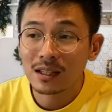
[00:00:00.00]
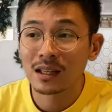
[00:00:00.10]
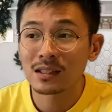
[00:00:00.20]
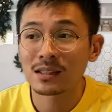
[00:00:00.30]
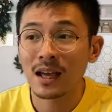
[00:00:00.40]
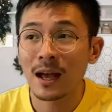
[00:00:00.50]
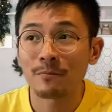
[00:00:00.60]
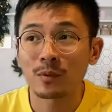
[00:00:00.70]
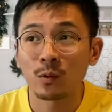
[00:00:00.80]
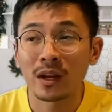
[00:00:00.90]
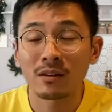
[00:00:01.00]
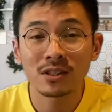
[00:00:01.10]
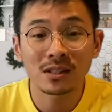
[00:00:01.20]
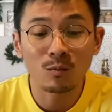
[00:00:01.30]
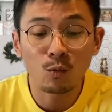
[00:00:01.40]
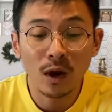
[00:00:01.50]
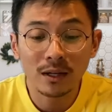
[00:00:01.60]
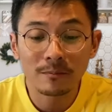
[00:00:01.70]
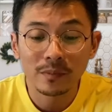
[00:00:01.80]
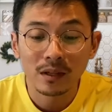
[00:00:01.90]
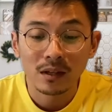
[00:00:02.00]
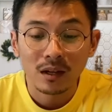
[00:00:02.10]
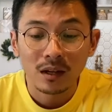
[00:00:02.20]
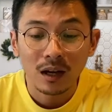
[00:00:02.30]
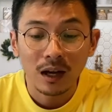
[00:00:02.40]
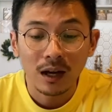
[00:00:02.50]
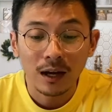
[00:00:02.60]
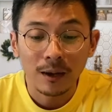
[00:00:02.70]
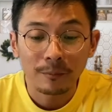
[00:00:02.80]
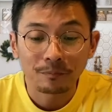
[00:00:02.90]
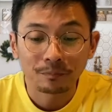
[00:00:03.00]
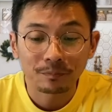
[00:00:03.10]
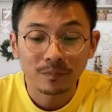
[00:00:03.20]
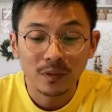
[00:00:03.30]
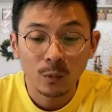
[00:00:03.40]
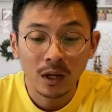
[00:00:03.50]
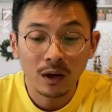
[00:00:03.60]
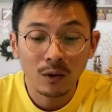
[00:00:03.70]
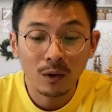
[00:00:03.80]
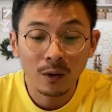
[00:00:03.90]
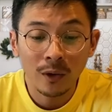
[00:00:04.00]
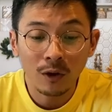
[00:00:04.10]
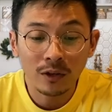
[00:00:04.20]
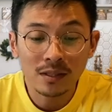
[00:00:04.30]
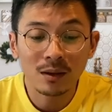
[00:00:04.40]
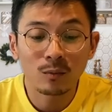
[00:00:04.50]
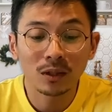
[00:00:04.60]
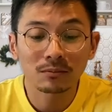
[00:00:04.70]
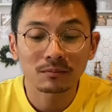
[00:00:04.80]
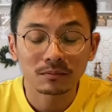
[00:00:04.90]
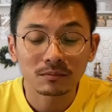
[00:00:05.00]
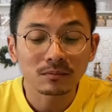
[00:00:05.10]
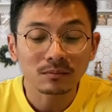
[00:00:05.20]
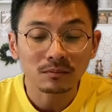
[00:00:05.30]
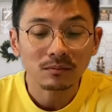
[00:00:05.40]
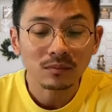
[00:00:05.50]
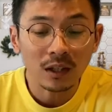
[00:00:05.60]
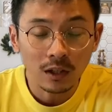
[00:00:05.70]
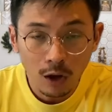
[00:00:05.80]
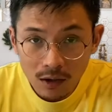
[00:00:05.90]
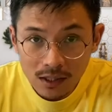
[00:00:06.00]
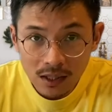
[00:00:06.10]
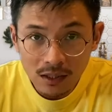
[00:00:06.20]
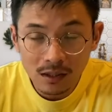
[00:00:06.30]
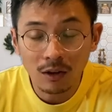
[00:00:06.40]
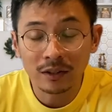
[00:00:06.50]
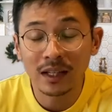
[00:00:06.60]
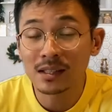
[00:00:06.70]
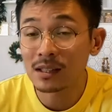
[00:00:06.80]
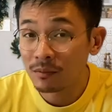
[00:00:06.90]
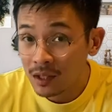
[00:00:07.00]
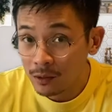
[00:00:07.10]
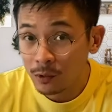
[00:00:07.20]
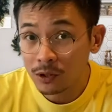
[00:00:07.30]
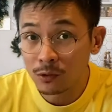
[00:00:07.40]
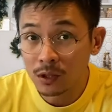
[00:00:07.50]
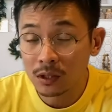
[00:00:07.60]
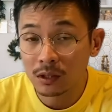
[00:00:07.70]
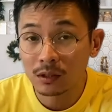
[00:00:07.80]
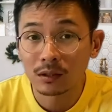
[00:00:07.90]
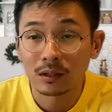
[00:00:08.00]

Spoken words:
it's that whenever someone, when someone logs in or does something with Google,